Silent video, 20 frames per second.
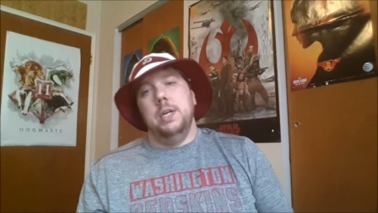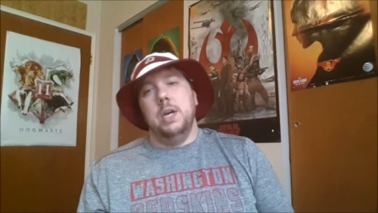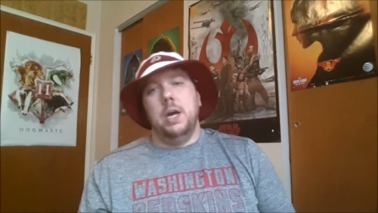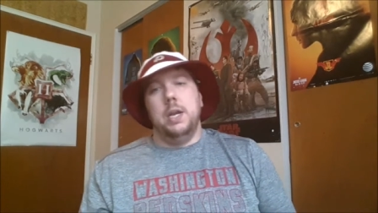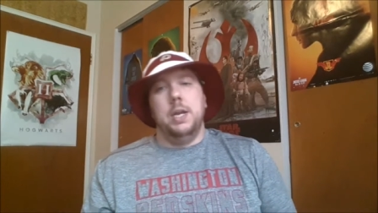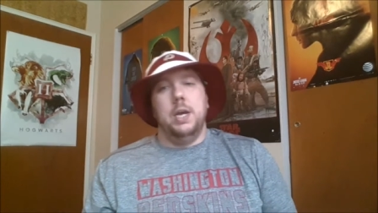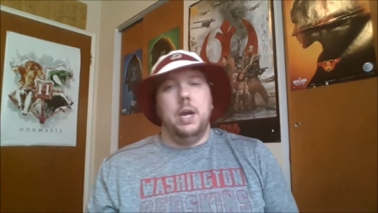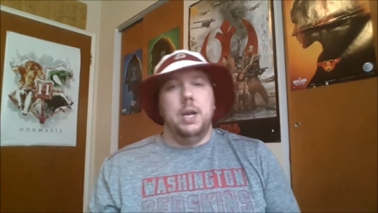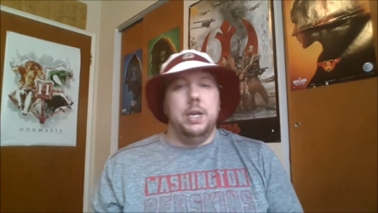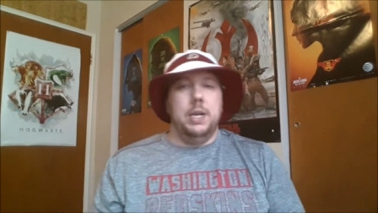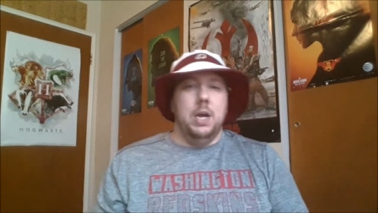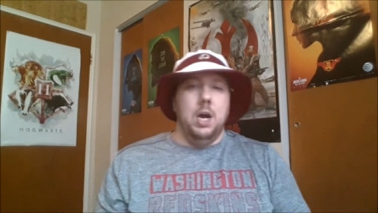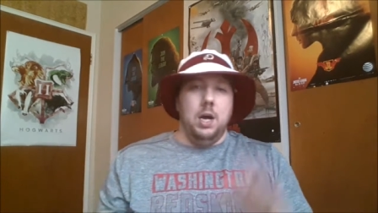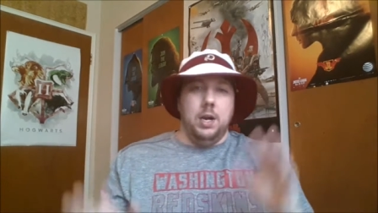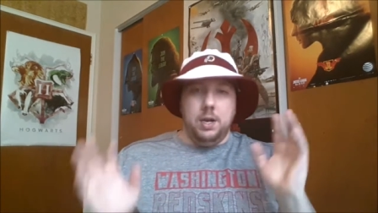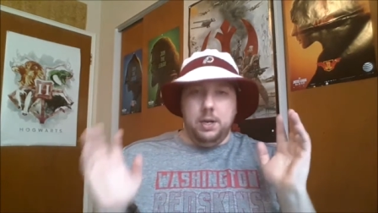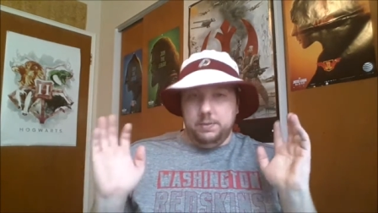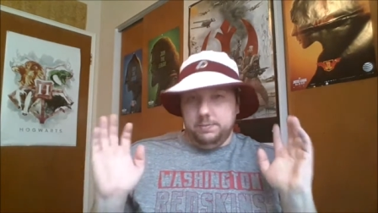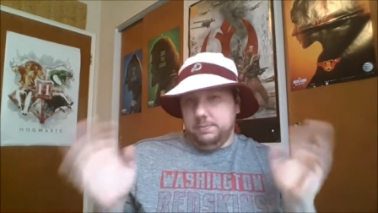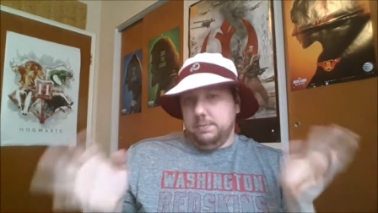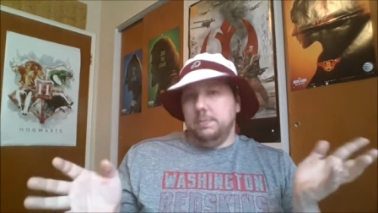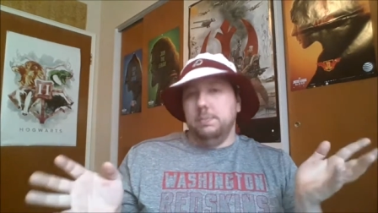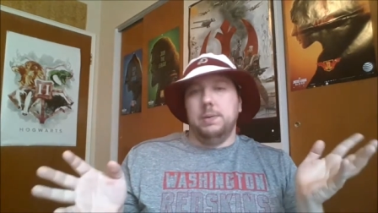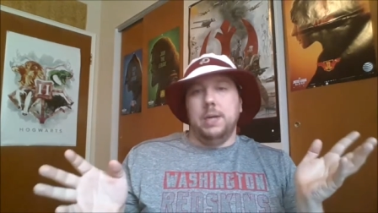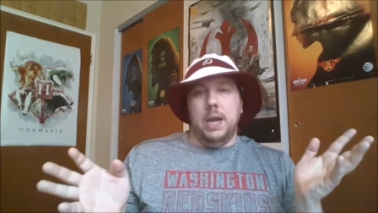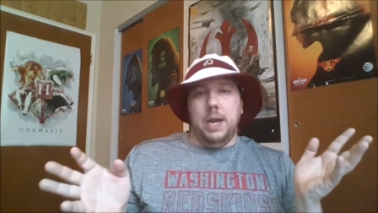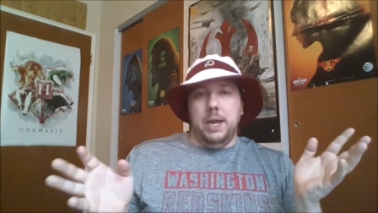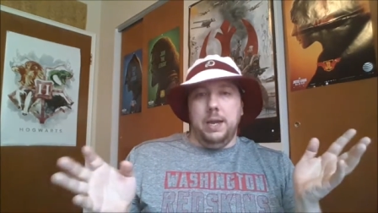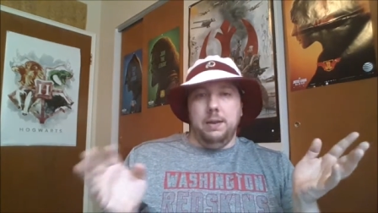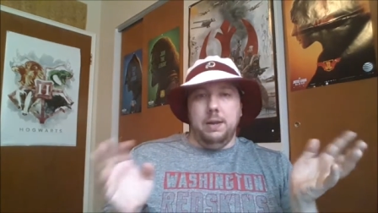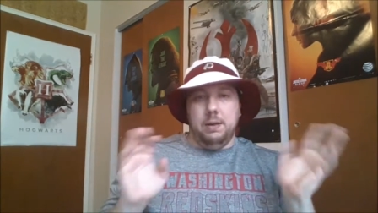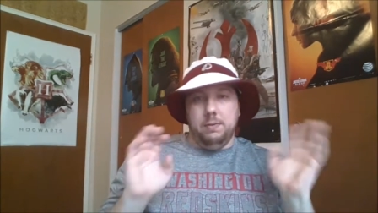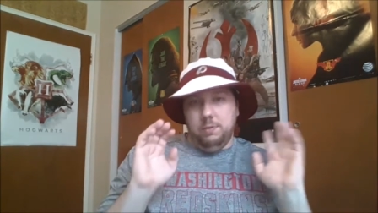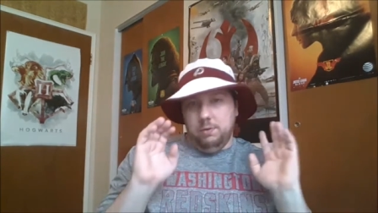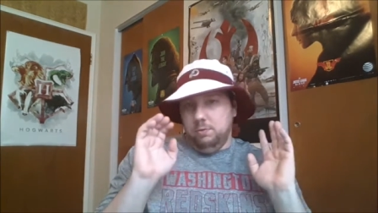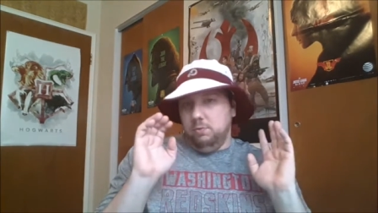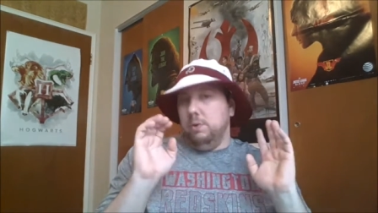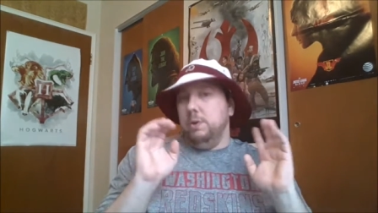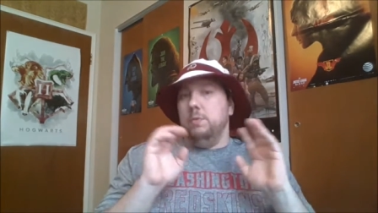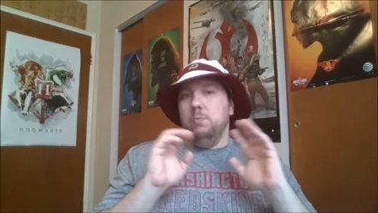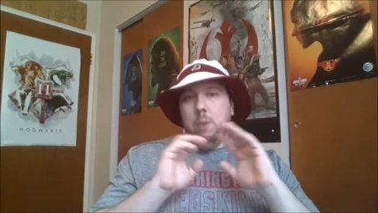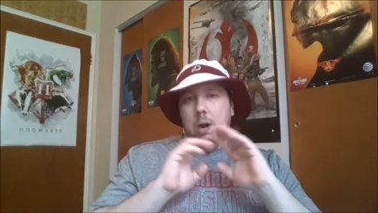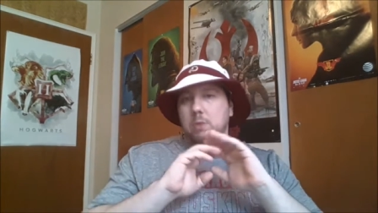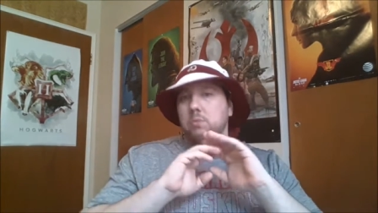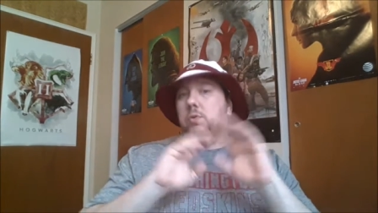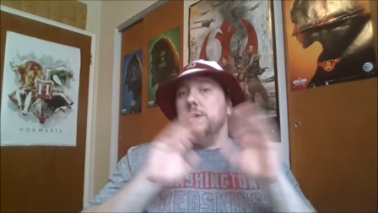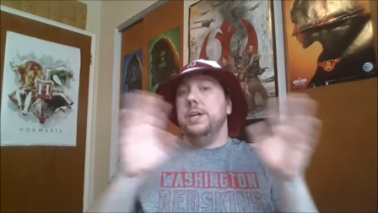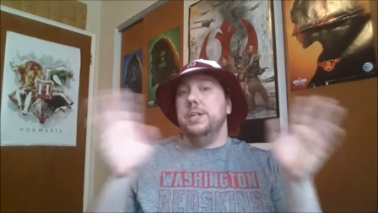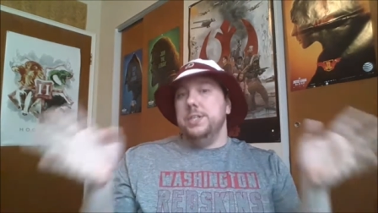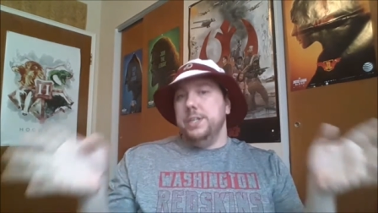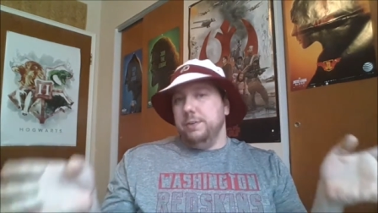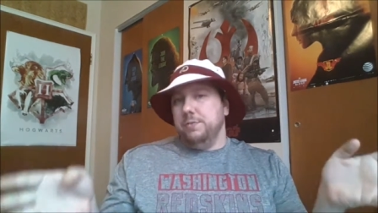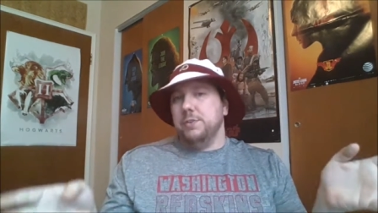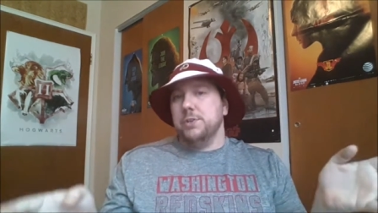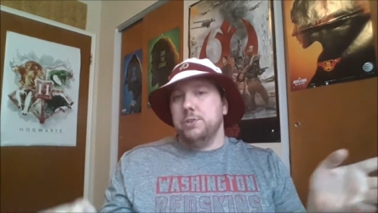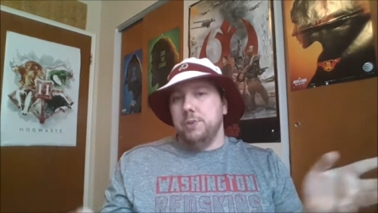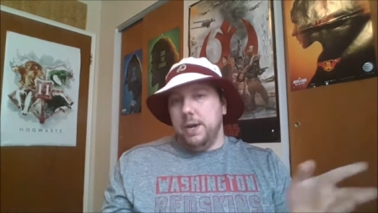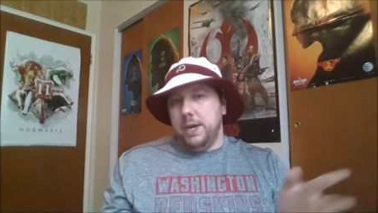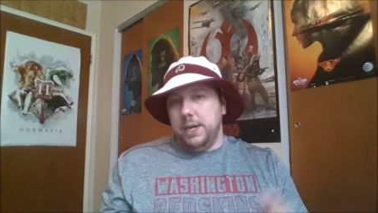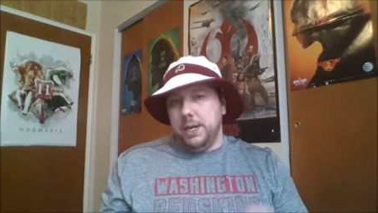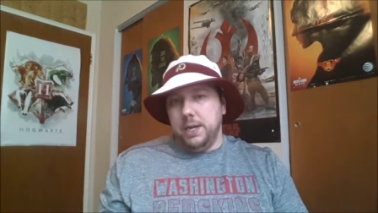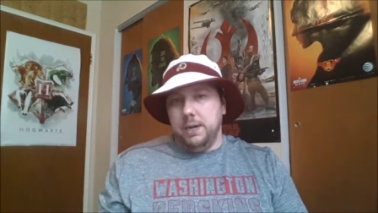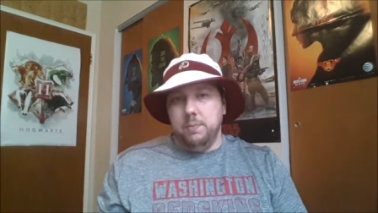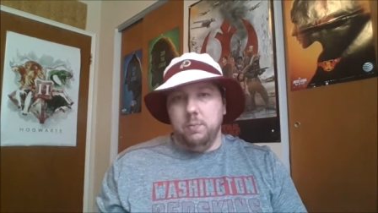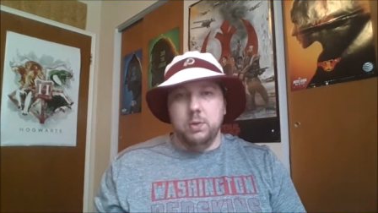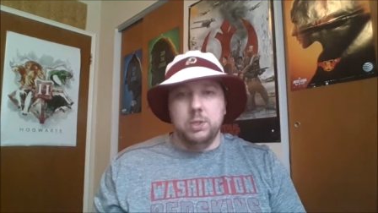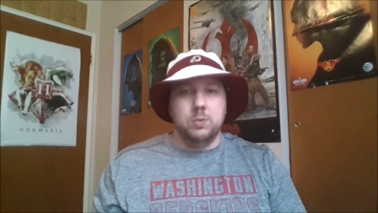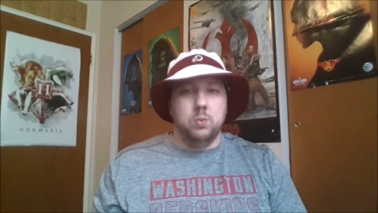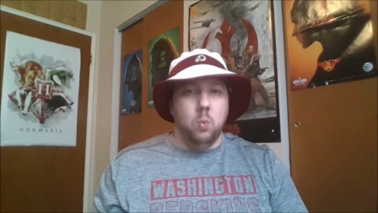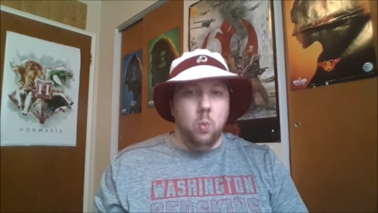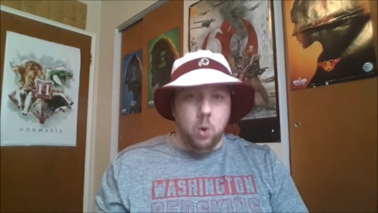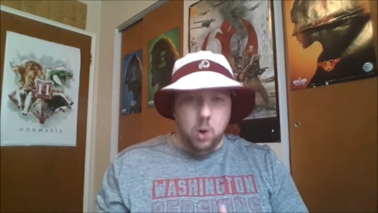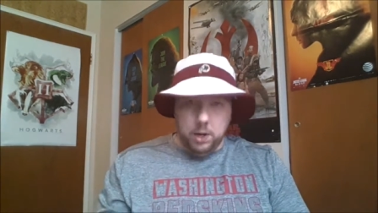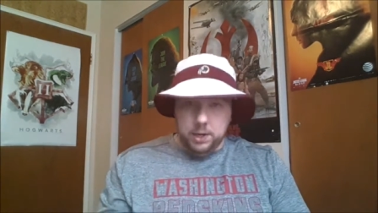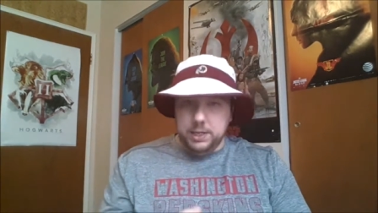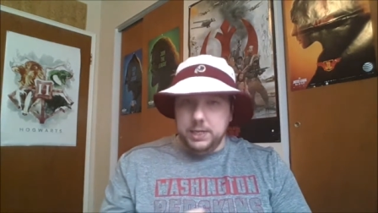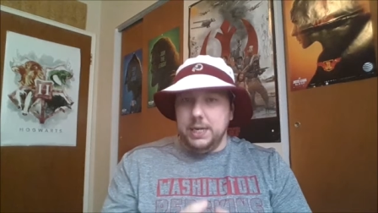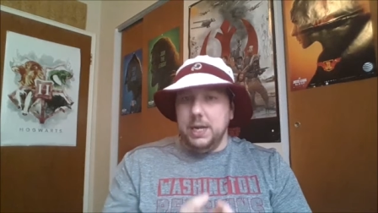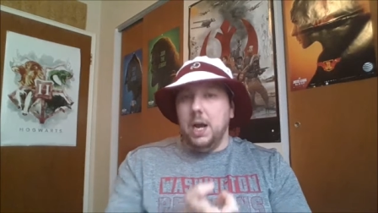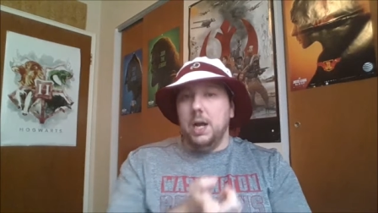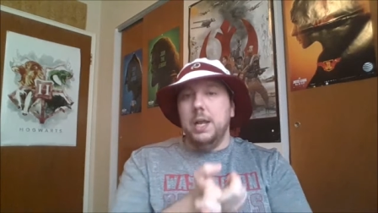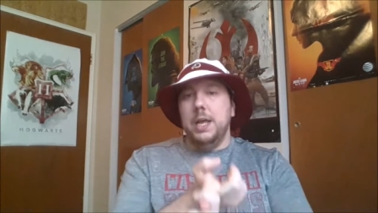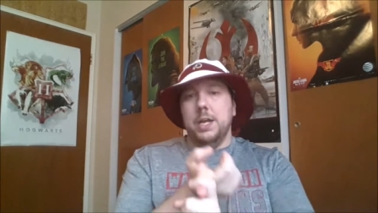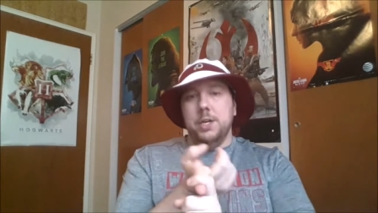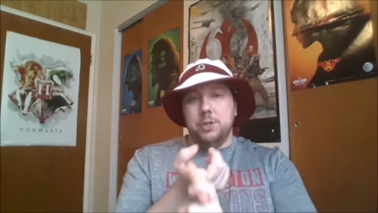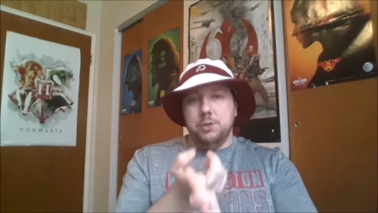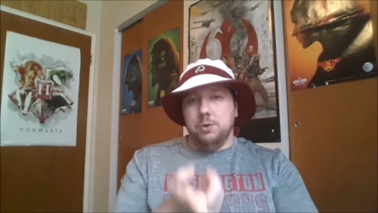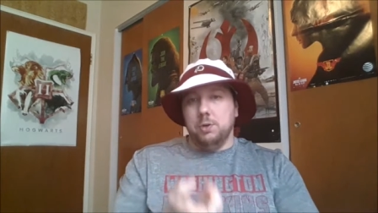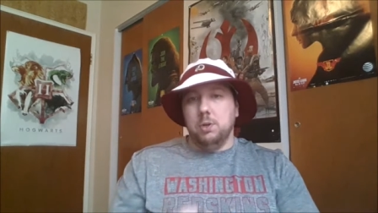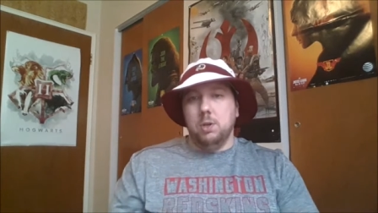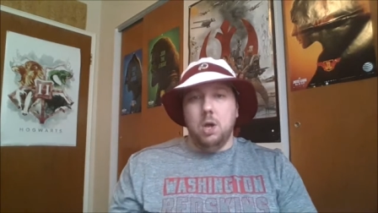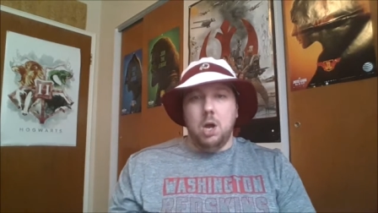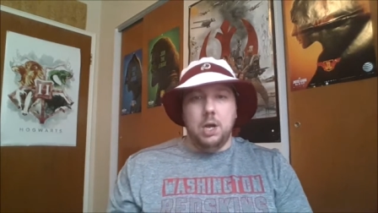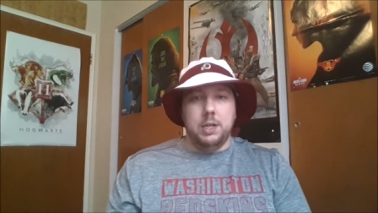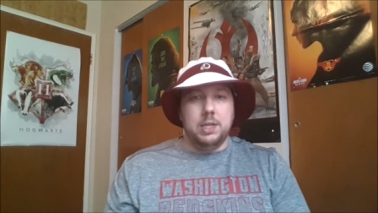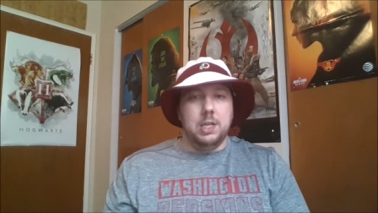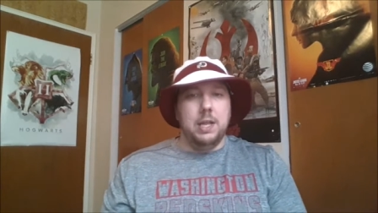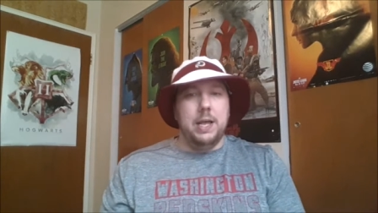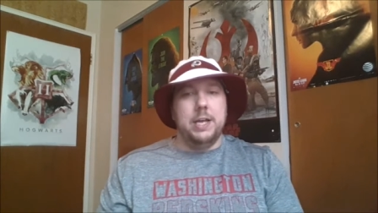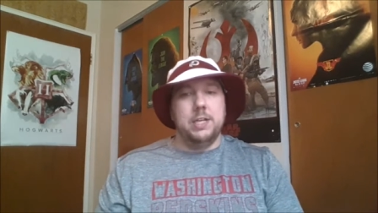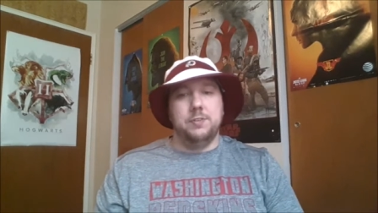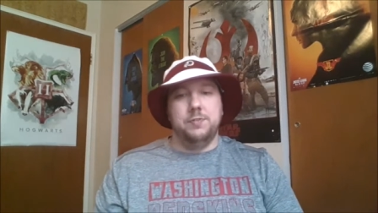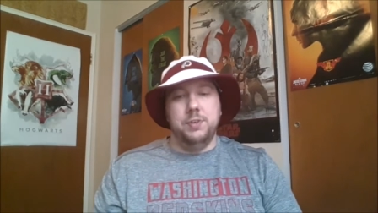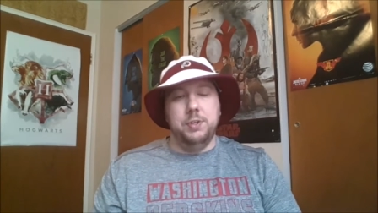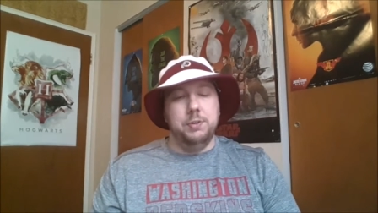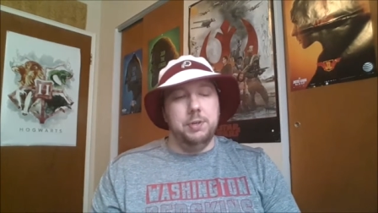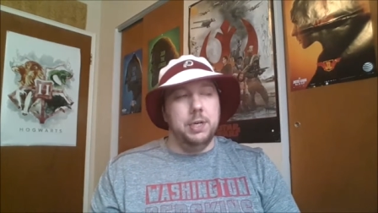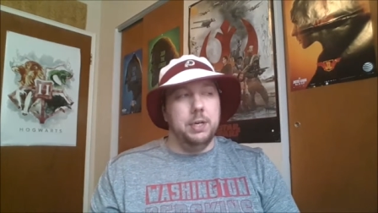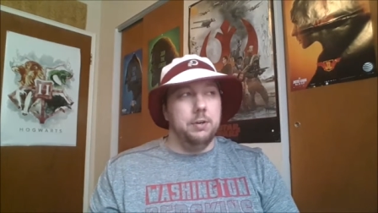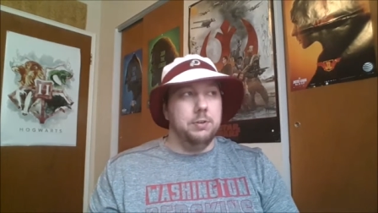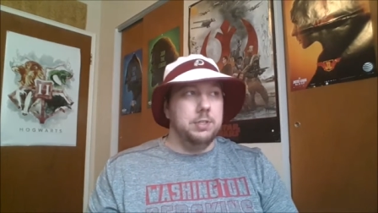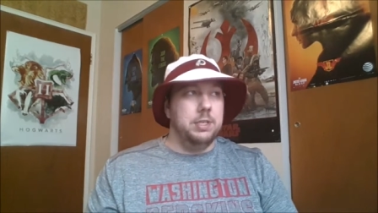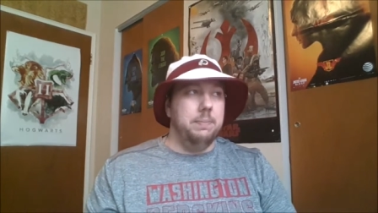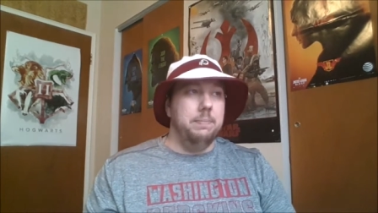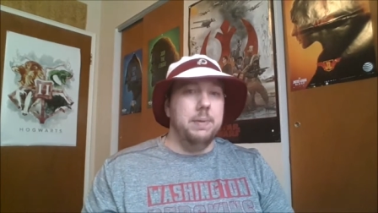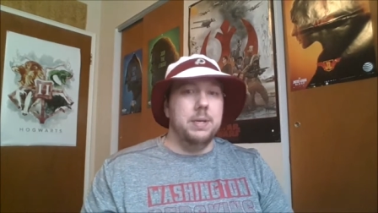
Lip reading: yada, yada, yada. Okay, my reasoning for trading him was, one, he got injured a lot the last few years.